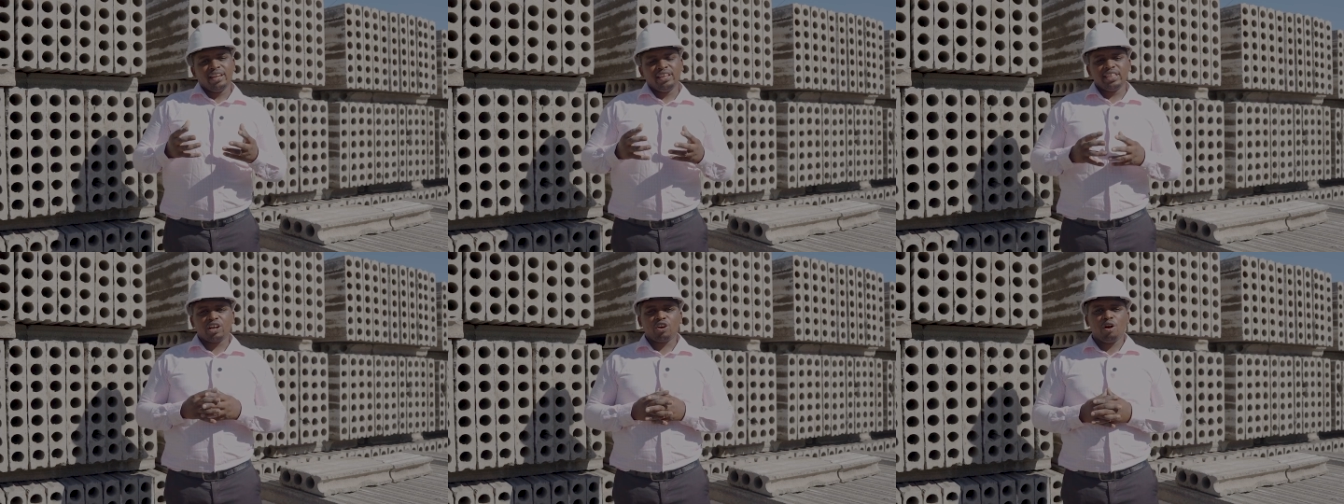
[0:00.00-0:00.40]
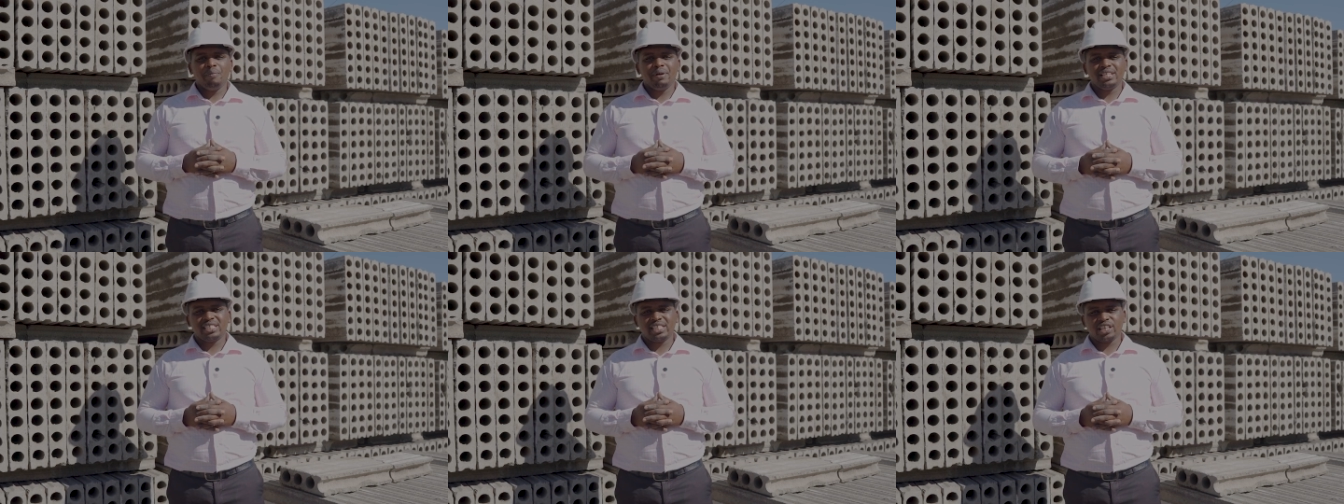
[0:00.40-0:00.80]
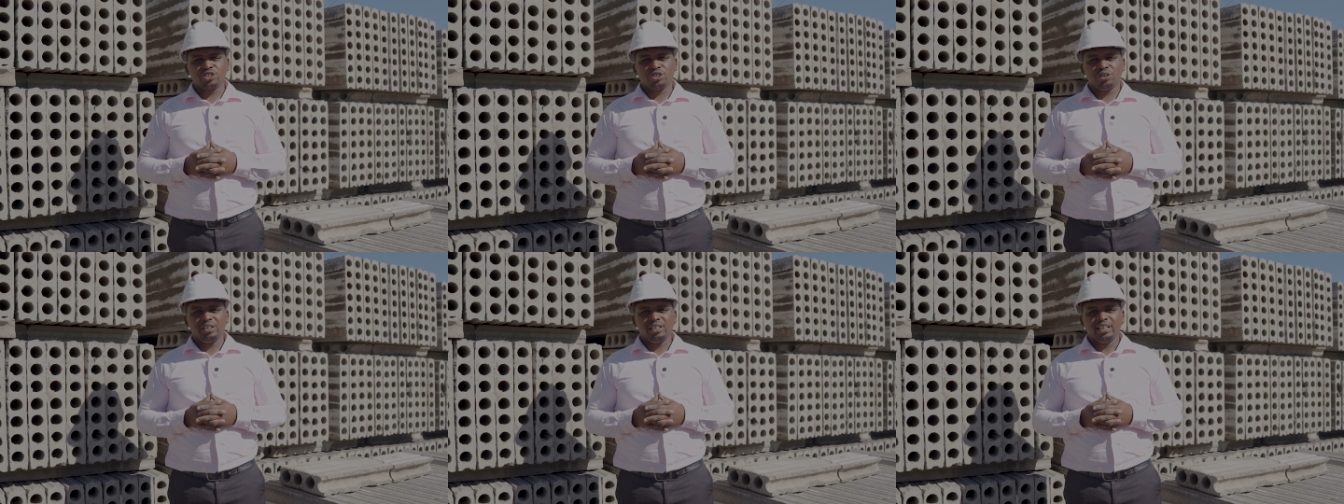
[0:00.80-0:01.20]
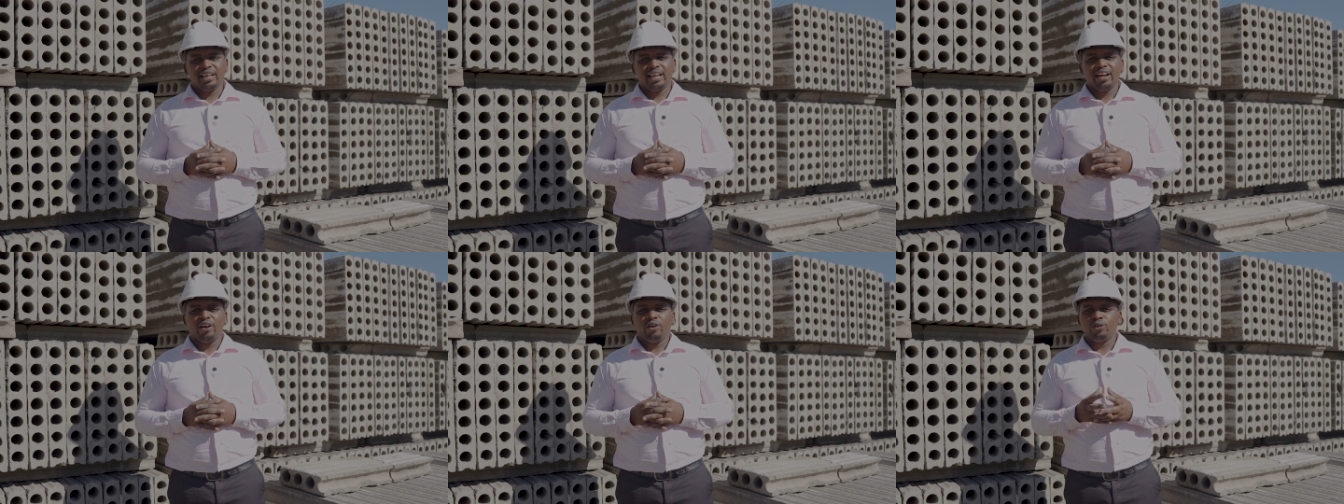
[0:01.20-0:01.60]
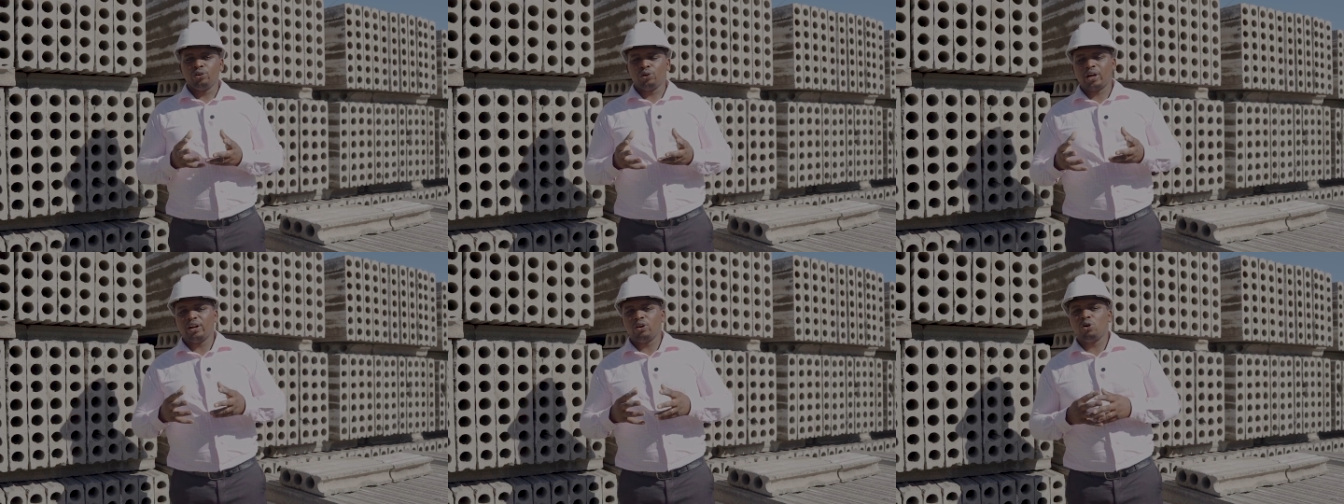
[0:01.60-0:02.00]
in the comment section.
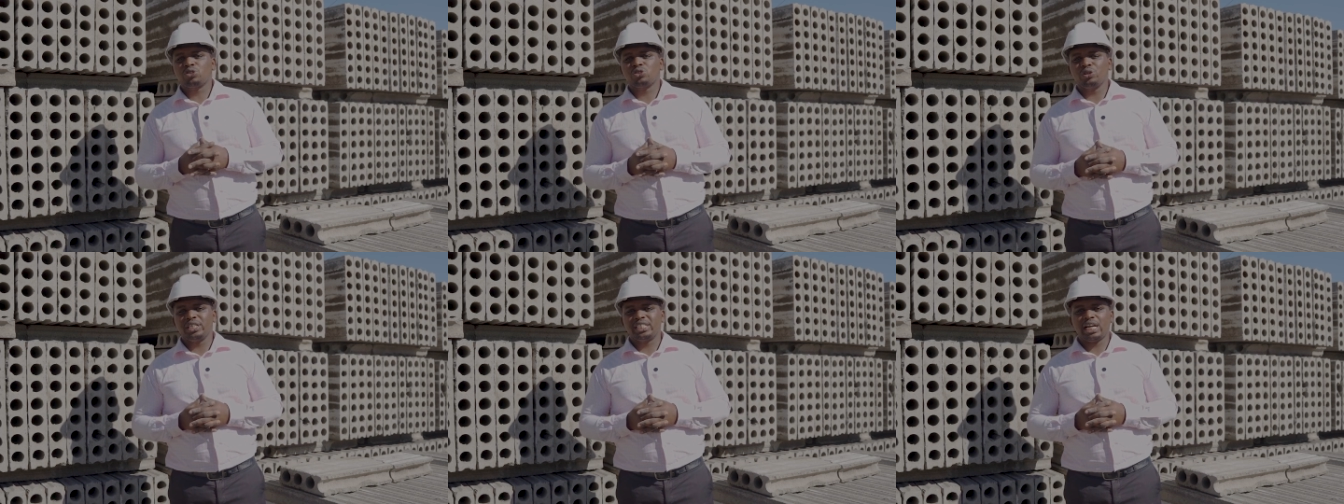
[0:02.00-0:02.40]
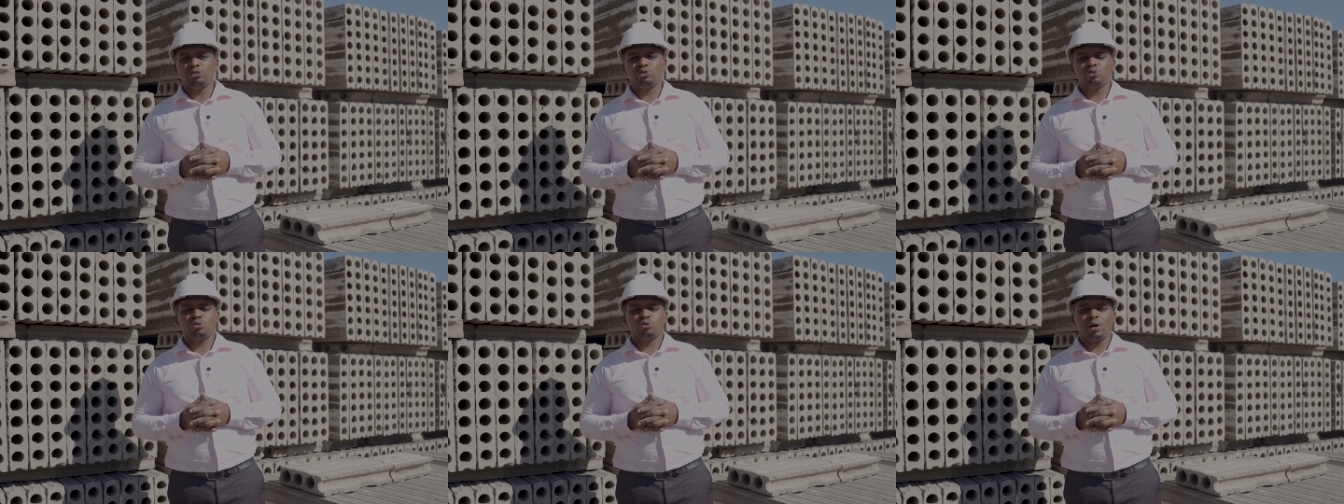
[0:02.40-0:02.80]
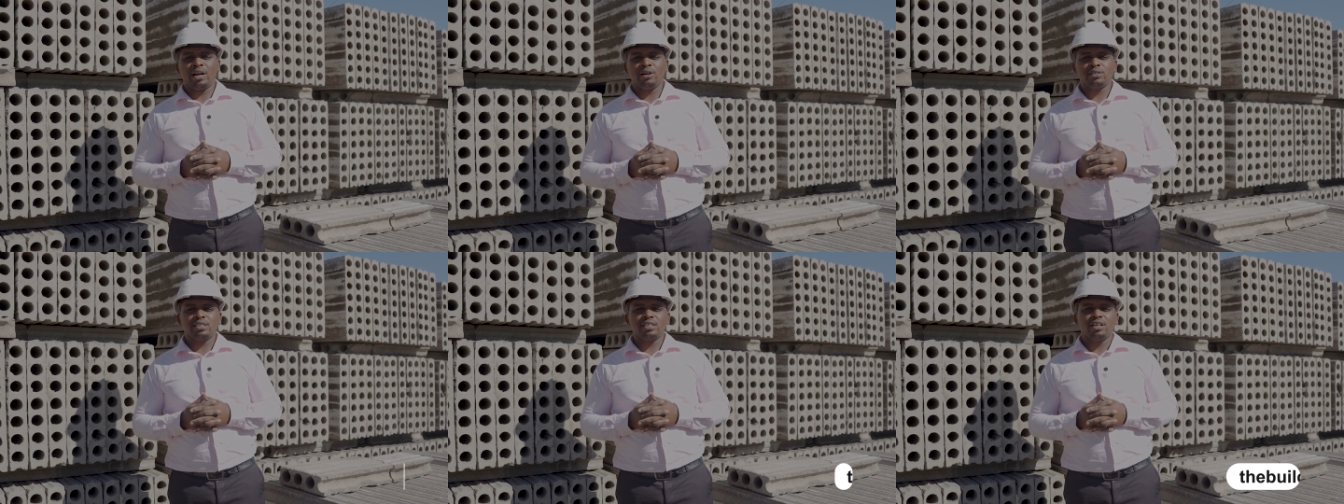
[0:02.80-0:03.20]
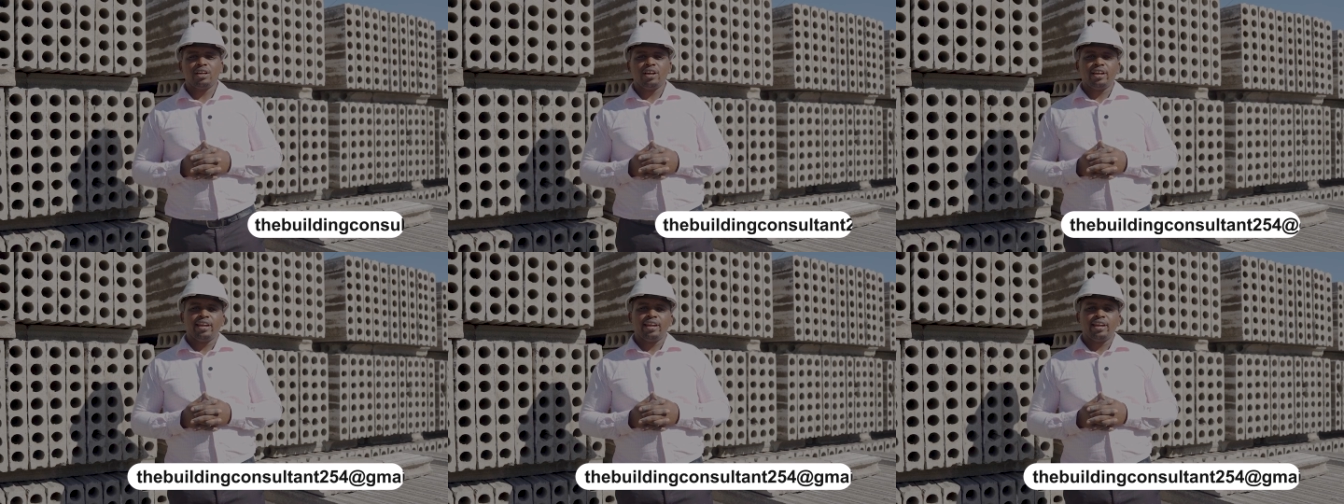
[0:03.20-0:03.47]
You can also reach out to us